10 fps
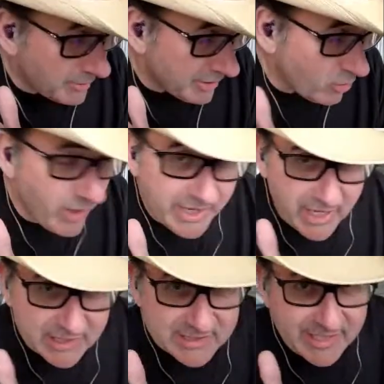I mean, quite
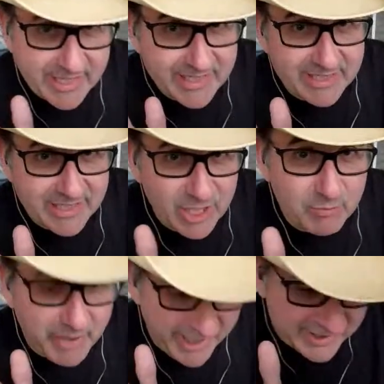honestly, it can
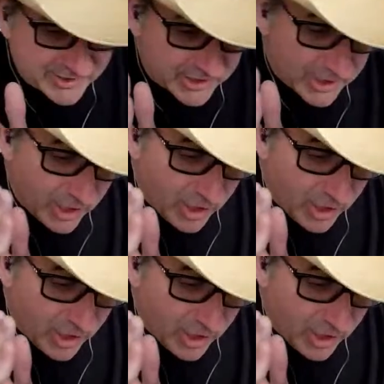keep pace